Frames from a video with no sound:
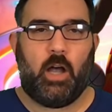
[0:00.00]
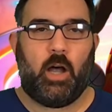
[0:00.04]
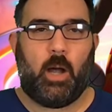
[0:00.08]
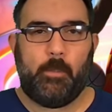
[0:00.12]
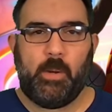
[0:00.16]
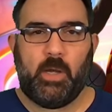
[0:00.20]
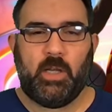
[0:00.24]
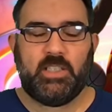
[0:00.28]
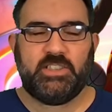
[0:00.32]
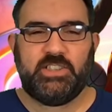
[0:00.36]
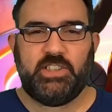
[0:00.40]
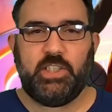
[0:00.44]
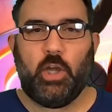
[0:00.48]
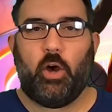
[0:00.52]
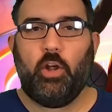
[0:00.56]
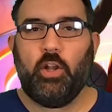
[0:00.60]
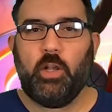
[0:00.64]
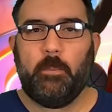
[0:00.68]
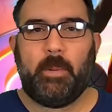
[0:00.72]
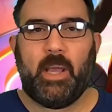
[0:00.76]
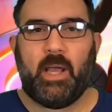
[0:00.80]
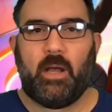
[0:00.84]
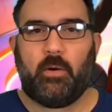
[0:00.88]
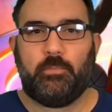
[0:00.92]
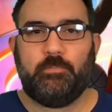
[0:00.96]
I'm actually
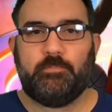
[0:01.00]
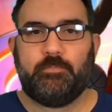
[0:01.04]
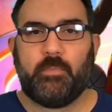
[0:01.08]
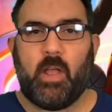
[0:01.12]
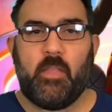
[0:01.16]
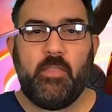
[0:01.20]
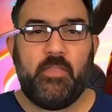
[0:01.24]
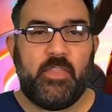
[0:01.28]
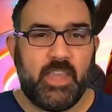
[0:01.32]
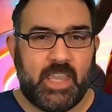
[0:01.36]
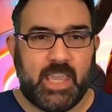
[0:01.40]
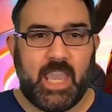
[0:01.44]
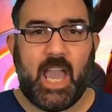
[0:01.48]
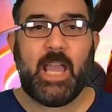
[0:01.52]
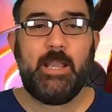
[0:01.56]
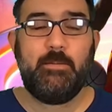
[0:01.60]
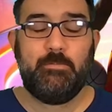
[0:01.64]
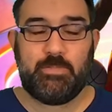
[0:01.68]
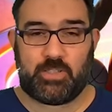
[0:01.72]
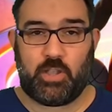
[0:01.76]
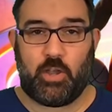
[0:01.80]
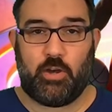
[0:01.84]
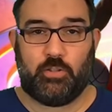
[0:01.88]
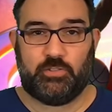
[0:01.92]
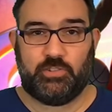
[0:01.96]
on about the
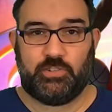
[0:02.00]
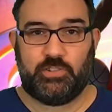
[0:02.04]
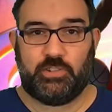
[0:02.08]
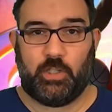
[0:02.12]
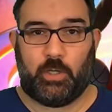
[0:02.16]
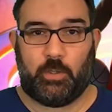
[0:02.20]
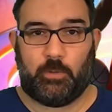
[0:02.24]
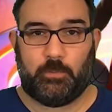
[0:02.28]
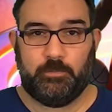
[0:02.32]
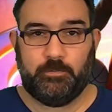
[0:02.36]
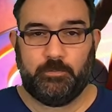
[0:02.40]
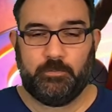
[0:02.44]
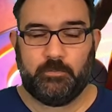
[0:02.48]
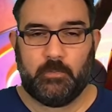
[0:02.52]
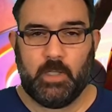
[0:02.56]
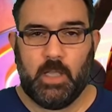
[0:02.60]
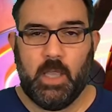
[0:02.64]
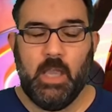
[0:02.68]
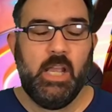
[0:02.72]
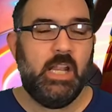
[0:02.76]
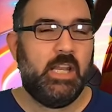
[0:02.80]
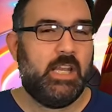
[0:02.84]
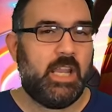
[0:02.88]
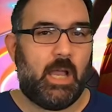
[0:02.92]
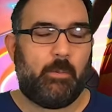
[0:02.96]
games console.
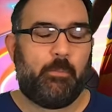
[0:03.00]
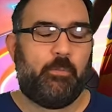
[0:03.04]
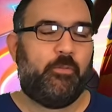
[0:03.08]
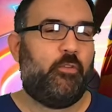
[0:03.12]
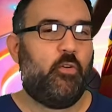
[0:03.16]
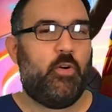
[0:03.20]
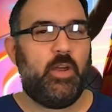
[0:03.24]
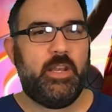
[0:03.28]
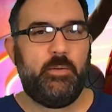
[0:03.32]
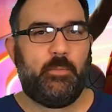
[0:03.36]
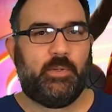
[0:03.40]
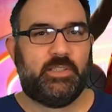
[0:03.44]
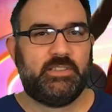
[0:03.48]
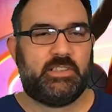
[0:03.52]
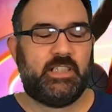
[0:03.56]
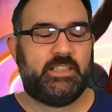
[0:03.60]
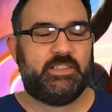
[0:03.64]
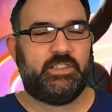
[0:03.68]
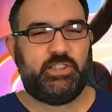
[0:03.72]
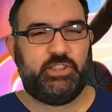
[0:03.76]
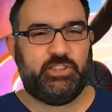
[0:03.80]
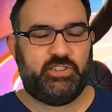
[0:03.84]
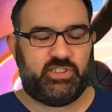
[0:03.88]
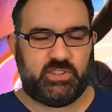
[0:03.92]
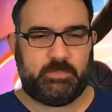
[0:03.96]
Now, before anyone
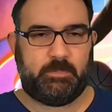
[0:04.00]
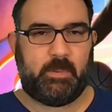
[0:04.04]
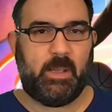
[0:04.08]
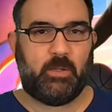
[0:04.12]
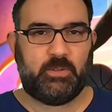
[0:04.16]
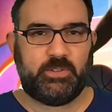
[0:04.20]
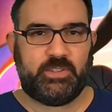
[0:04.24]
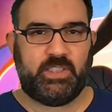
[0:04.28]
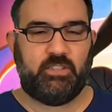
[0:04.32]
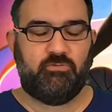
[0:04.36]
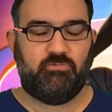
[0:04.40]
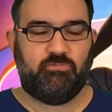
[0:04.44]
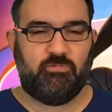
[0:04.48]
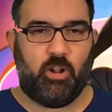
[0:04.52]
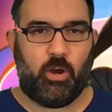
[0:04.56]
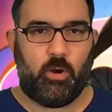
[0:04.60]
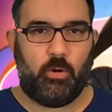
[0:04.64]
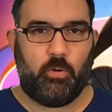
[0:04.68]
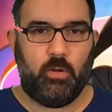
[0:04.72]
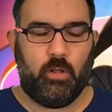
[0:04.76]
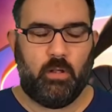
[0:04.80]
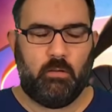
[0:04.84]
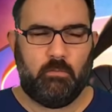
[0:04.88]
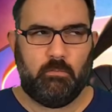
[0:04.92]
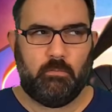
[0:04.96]
says you spelt it
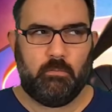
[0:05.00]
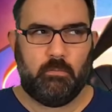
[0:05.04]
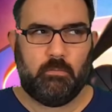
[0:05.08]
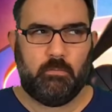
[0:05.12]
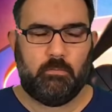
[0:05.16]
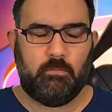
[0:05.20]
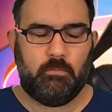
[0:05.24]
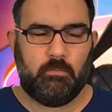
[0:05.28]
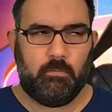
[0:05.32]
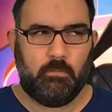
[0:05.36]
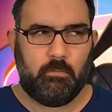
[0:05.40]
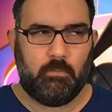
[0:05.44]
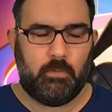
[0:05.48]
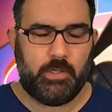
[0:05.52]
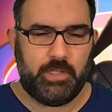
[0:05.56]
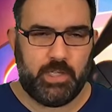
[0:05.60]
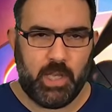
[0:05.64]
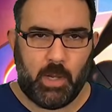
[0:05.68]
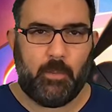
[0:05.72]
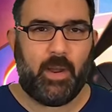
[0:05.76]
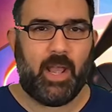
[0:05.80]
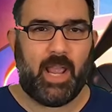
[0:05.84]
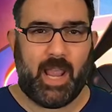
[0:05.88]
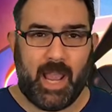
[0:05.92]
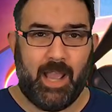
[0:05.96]
wrong,
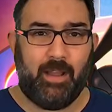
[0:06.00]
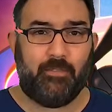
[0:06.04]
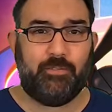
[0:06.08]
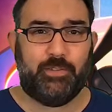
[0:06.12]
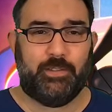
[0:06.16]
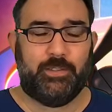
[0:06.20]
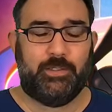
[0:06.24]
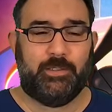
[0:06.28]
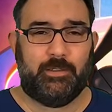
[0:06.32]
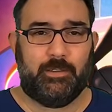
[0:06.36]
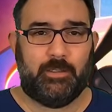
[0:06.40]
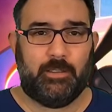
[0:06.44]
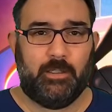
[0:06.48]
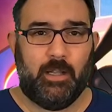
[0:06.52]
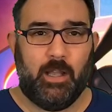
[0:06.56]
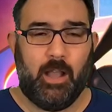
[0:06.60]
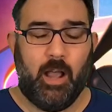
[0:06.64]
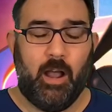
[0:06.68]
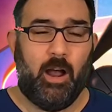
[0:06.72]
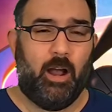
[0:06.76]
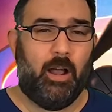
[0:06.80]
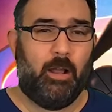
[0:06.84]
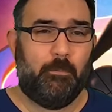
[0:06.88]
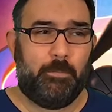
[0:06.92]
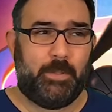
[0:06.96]
no, I haven't.
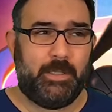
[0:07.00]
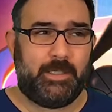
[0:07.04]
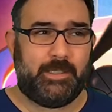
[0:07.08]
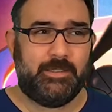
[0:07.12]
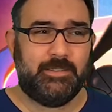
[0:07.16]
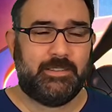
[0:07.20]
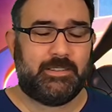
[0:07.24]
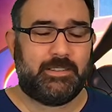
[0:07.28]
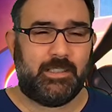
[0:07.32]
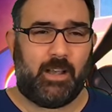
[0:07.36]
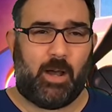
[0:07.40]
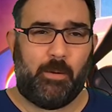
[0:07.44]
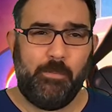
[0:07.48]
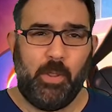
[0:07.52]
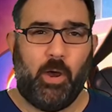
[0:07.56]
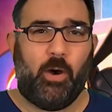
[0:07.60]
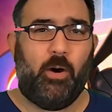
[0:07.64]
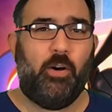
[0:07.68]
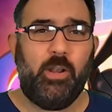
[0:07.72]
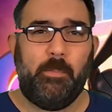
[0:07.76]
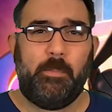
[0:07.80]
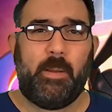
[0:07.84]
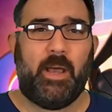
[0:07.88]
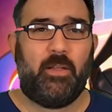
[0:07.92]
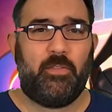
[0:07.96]
Because I'm not
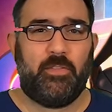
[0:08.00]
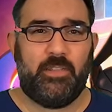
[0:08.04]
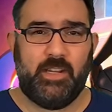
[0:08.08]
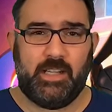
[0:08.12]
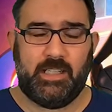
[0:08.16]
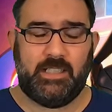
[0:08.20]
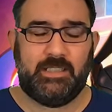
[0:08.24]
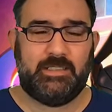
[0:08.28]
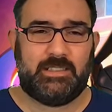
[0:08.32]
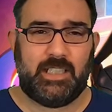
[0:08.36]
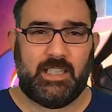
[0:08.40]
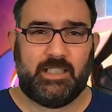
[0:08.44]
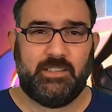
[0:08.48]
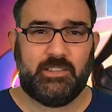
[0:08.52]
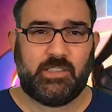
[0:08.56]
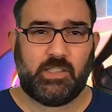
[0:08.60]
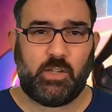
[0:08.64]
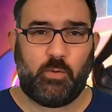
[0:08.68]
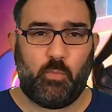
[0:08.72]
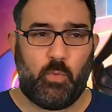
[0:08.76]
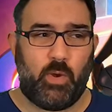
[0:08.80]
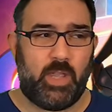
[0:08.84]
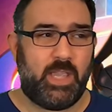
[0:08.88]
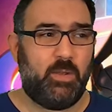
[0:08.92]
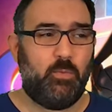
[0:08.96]
on about the
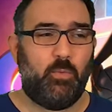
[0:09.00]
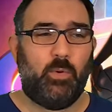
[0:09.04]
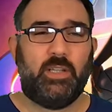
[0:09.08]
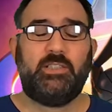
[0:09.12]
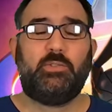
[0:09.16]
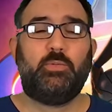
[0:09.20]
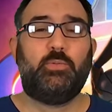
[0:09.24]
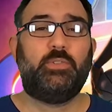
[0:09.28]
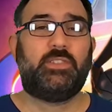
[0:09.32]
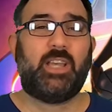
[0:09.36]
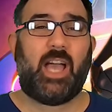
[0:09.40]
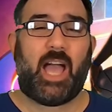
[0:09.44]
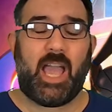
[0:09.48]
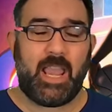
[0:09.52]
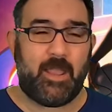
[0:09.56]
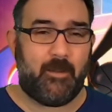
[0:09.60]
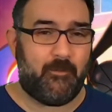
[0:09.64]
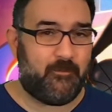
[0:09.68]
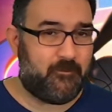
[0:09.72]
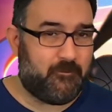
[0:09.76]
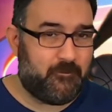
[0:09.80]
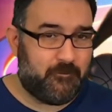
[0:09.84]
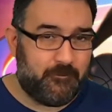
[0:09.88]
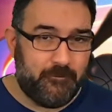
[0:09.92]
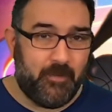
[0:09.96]
Nintendo Wii, which was a
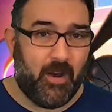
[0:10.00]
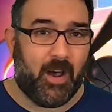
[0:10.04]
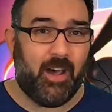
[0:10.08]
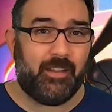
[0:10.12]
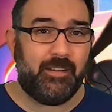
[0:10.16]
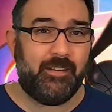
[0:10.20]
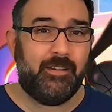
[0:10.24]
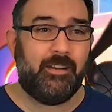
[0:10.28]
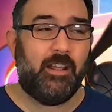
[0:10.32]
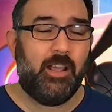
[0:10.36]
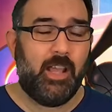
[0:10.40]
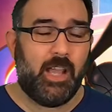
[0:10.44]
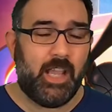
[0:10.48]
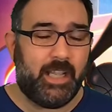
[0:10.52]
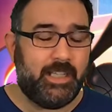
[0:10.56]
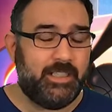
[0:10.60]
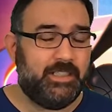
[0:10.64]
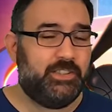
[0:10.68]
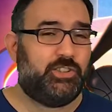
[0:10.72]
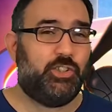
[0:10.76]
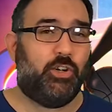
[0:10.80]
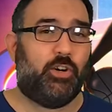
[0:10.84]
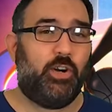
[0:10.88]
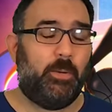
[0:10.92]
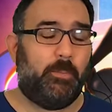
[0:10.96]
fun,
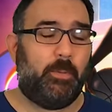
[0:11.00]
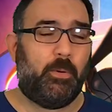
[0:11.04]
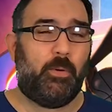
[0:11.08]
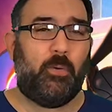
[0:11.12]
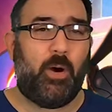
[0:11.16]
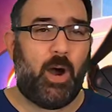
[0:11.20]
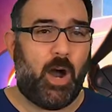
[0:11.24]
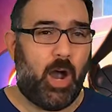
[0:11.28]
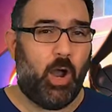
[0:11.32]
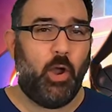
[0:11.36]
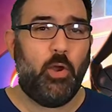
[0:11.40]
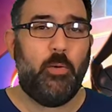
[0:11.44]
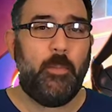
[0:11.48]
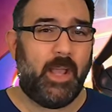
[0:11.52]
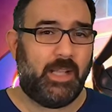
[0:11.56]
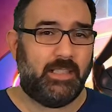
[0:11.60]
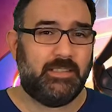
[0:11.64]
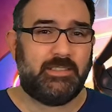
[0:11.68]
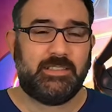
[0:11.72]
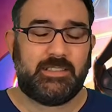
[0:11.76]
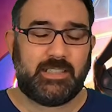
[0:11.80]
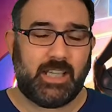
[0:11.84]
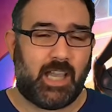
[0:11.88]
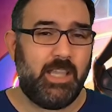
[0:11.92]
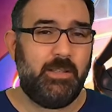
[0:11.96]
enjoyable home
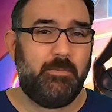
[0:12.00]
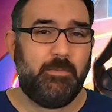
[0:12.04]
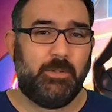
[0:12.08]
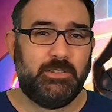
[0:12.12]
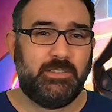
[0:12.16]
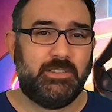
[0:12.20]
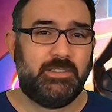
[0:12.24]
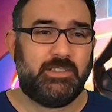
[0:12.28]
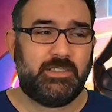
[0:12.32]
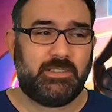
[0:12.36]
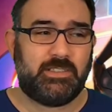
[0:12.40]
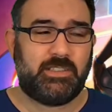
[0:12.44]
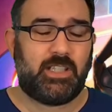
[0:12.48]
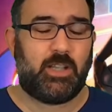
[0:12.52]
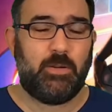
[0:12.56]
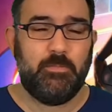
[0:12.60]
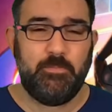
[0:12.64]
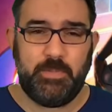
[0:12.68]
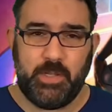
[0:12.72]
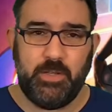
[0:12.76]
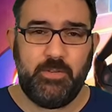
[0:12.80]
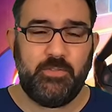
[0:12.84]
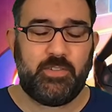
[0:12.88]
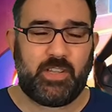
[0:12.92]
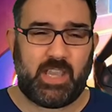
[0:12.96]
entertainment
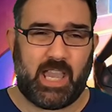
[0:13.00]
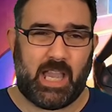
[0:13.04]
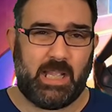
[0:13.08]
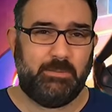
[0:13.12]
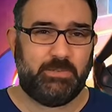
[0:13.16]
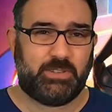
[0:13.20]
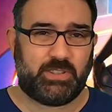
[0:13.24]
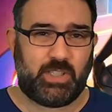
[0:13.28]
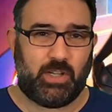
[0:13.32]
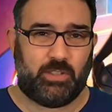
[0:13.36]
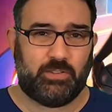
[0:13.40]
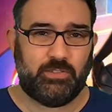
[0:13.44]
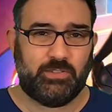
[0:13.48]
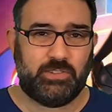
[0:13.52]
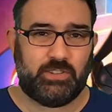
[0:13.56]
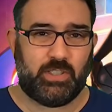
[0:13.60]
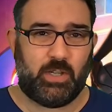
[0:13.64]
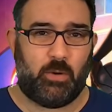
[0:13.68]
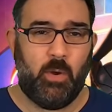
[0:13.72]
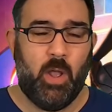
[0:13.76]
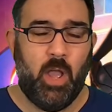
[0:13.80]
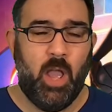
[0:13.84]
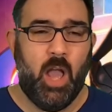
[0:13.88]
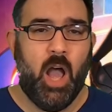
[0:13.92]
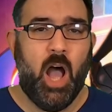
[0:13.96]
computer games
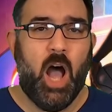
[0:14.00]
console.